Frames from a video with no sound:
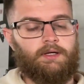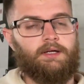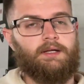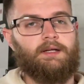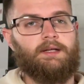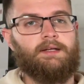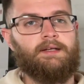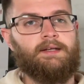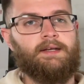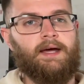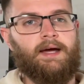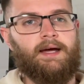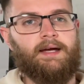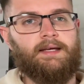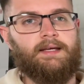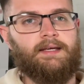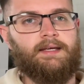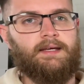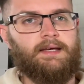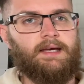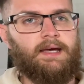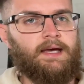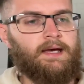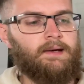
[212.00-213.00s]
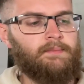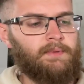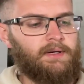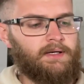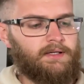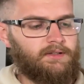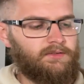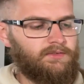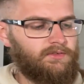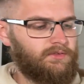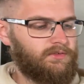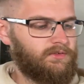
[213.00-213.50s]
Nike Air
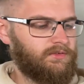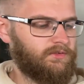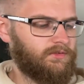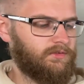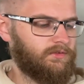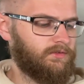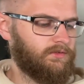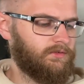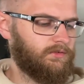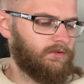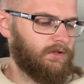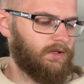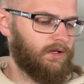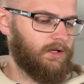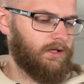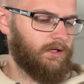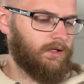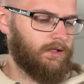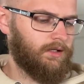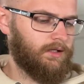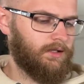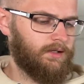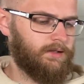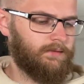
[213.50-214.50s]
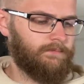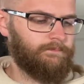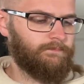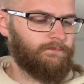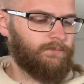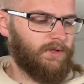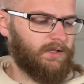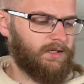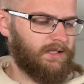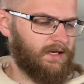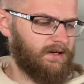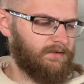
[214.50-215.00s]
Max, I
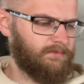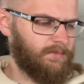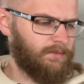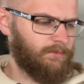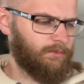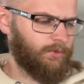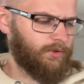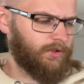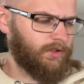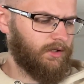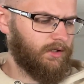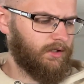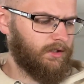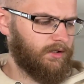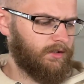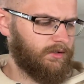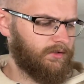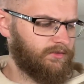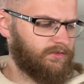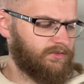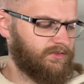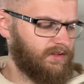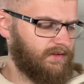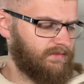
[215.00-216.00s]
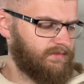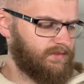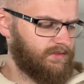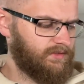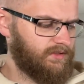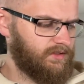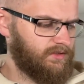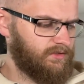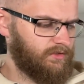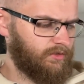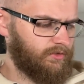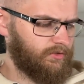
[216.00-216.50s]
can't remember what they are,
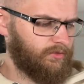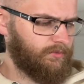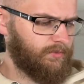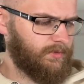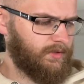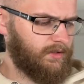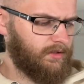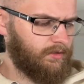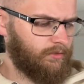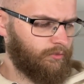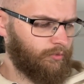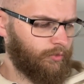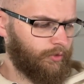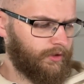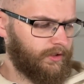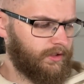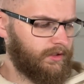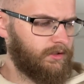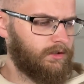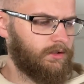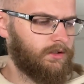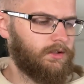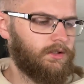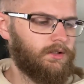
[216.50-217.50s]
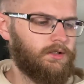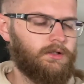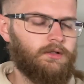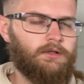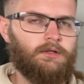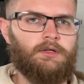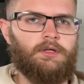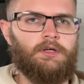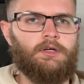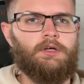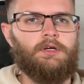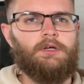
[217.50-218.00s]
70s or something, the running
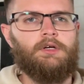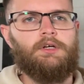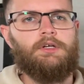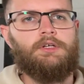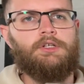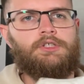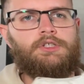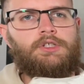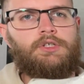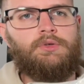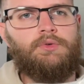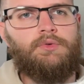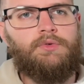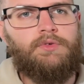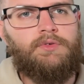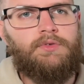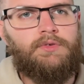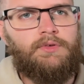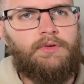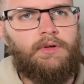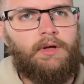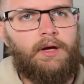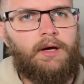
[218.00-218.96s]
shoes.